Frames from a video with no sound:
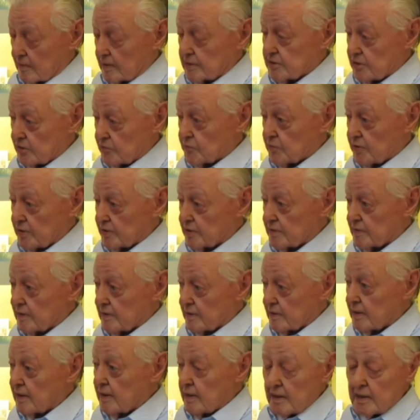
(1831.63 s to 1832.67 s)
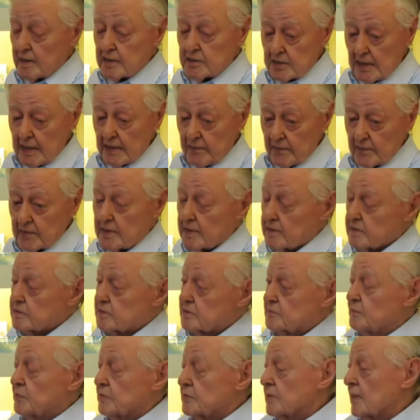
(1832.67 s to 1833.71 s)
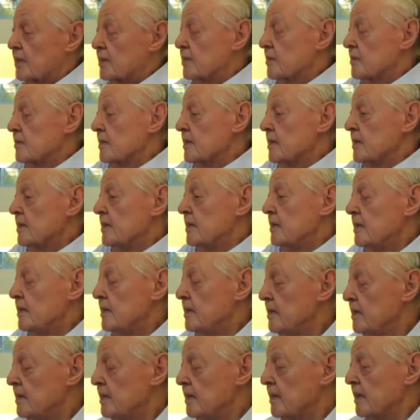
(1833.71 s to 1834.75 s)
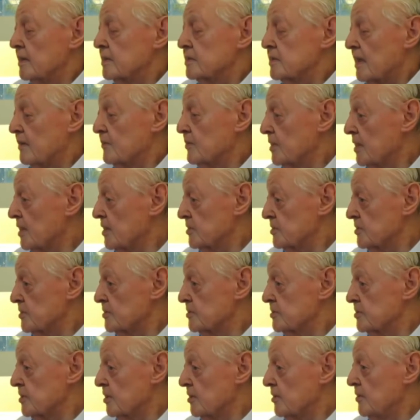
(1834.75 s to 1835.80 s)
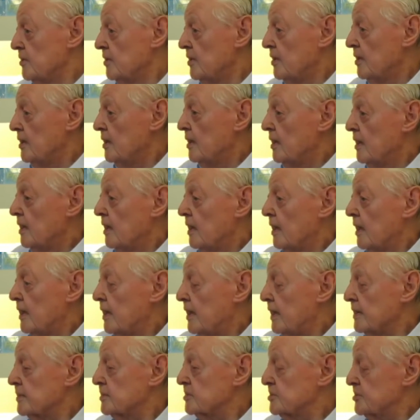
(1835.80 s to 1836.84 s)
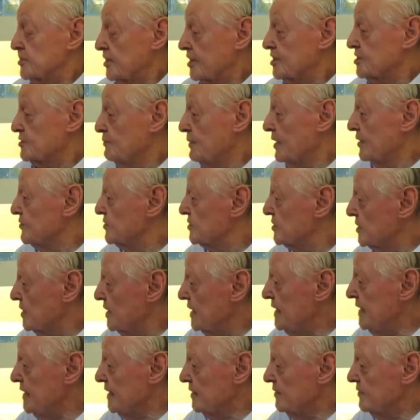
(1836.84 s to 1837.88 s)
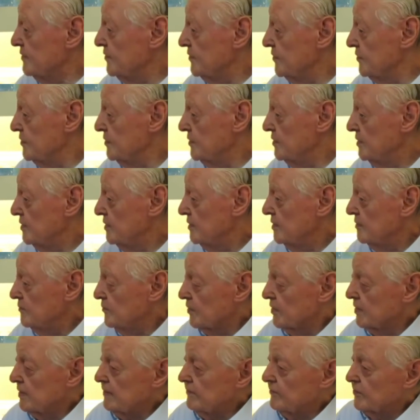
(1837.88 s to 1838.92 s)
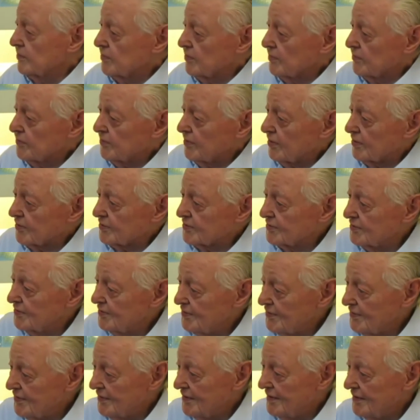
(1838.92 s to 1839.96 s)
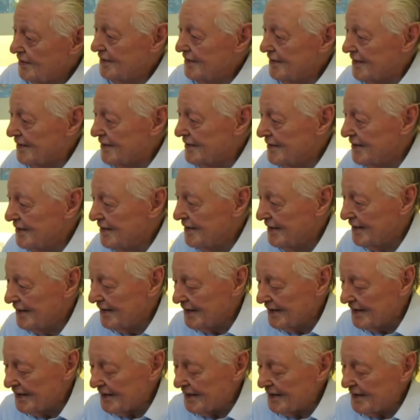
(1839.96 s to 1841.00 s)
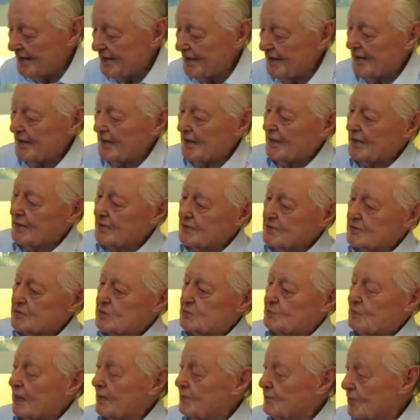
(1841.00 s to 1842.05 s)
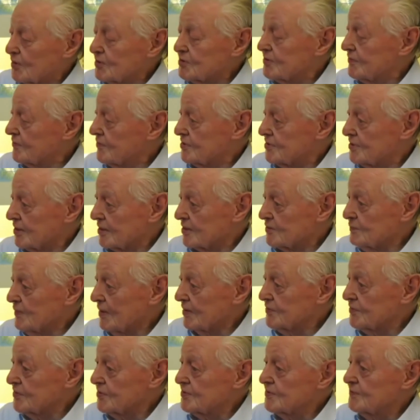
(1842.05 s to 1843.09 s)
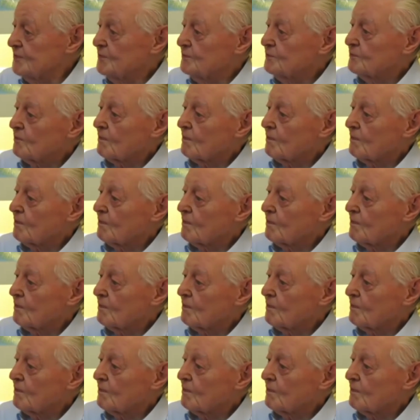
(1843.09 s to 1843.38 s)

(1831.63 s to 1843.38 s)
as it were, take these particular examinations. So I had 6 months leave, believe it or not, and spent most of the 6 months